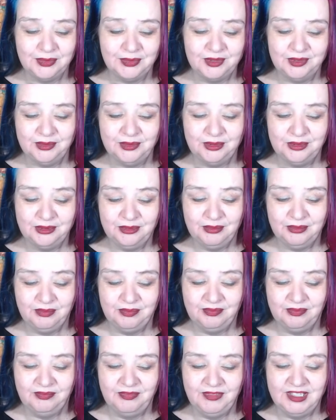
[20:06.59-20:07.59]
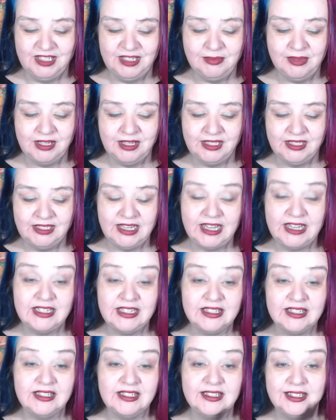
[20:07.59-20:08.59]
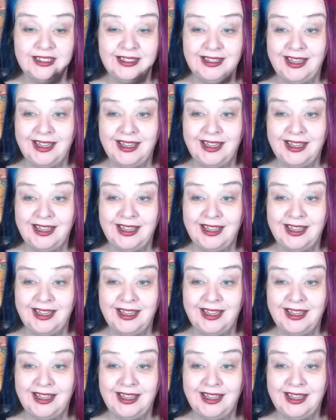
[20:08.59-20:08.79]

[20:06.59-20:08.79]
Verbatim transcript: We will demonetize this in